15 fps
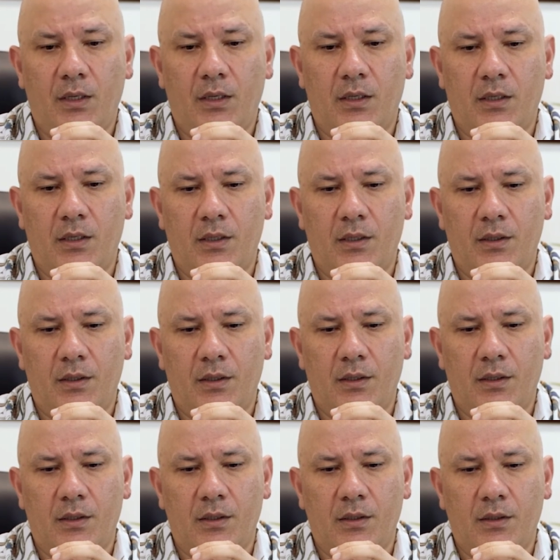
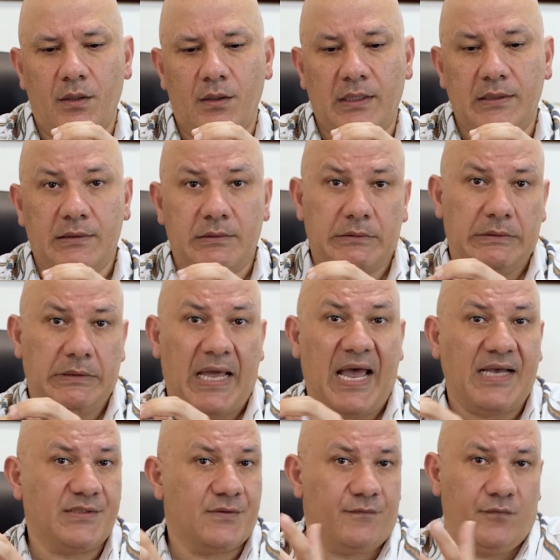that
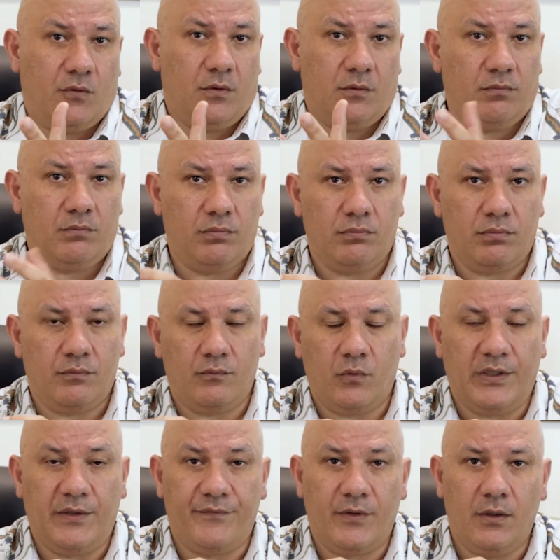lasts for
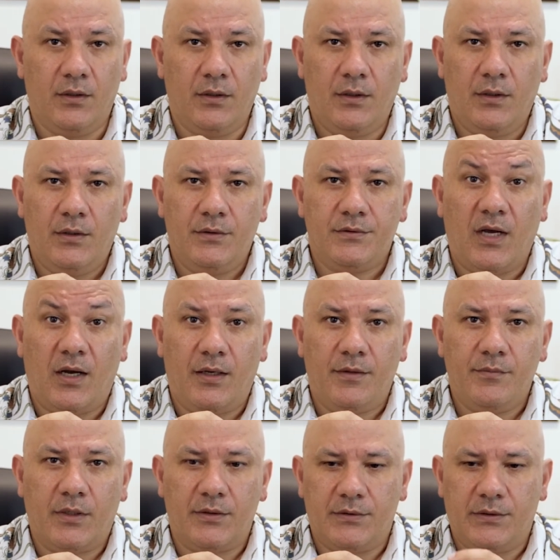whatever
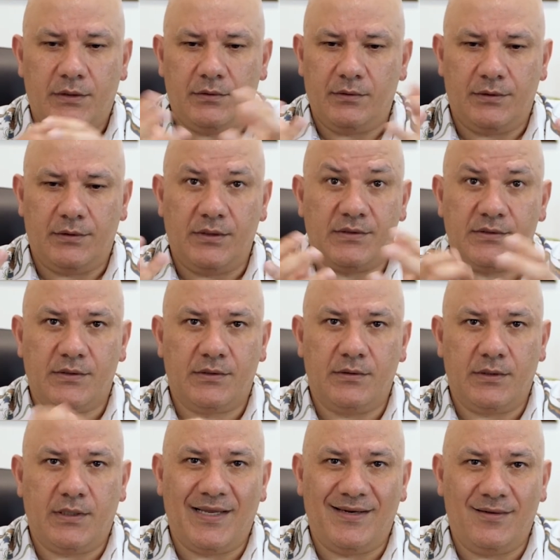time until
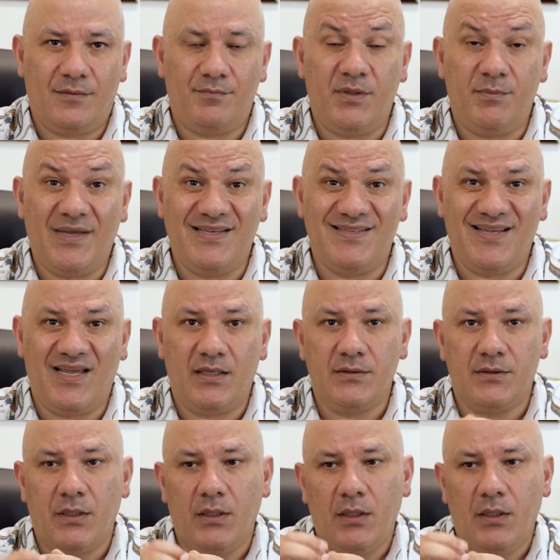it cannot be maintained.